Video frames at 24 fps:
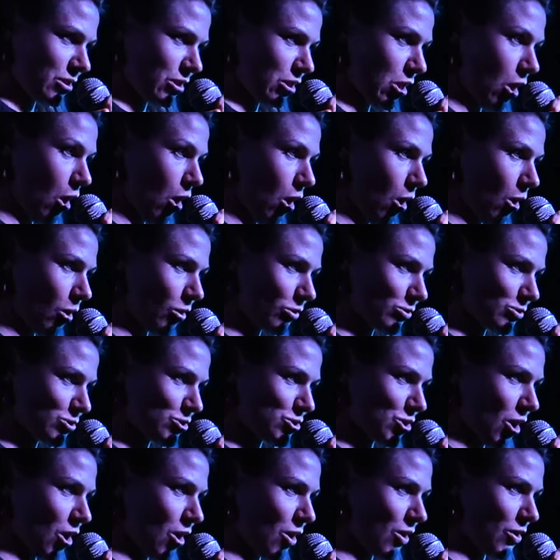long
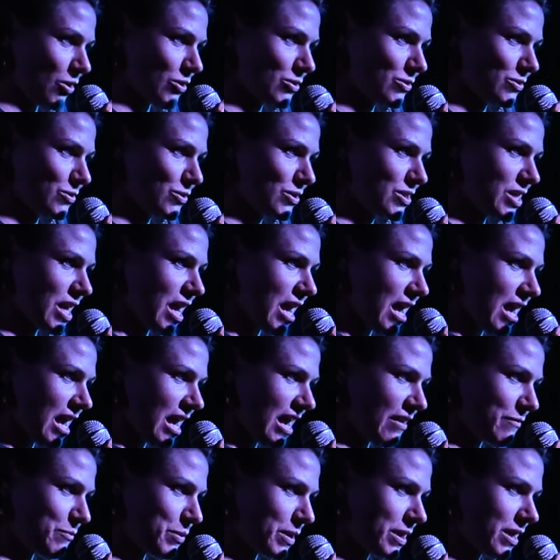johns
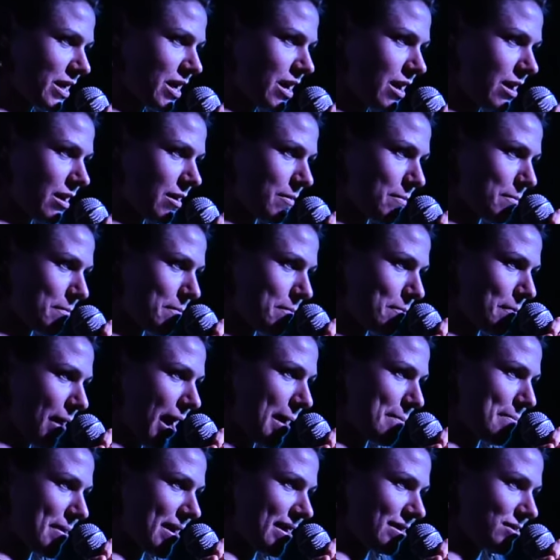have become
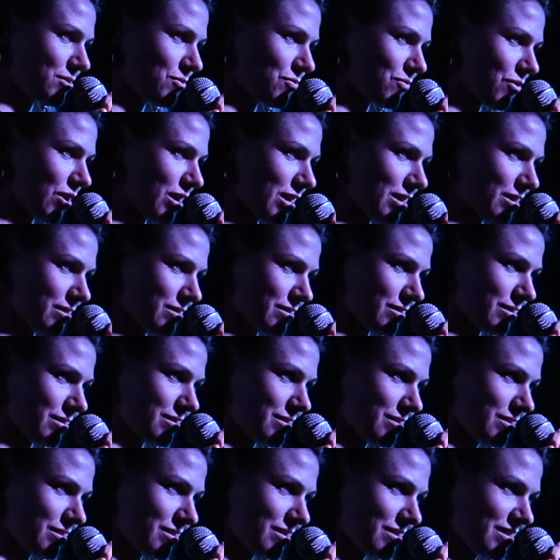my best
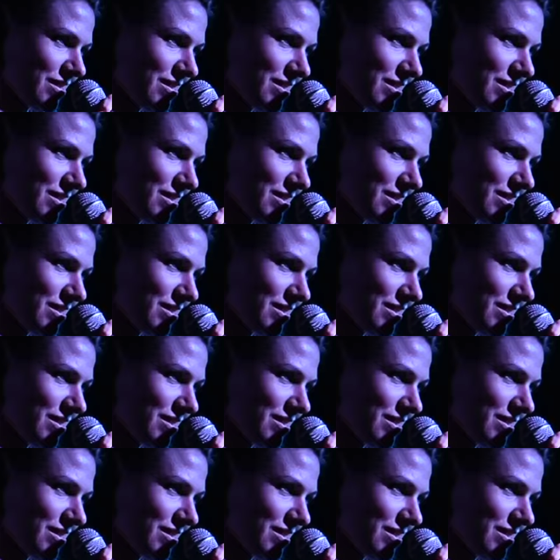friends.